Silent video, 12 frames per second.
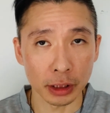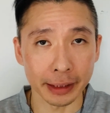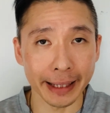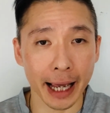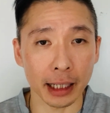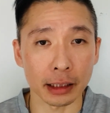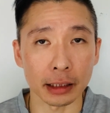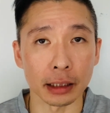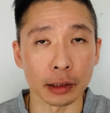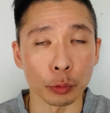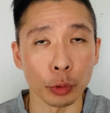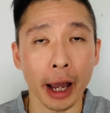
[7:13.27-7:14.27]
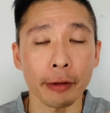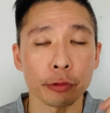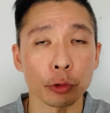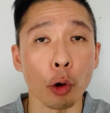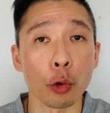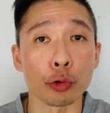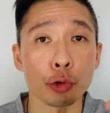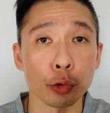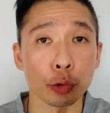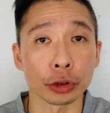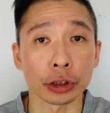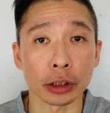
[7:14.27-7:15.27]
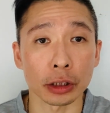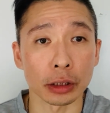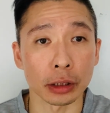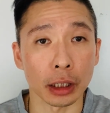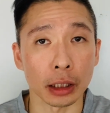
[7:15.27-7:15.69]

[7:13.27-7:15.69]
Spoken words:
that will have to go through certain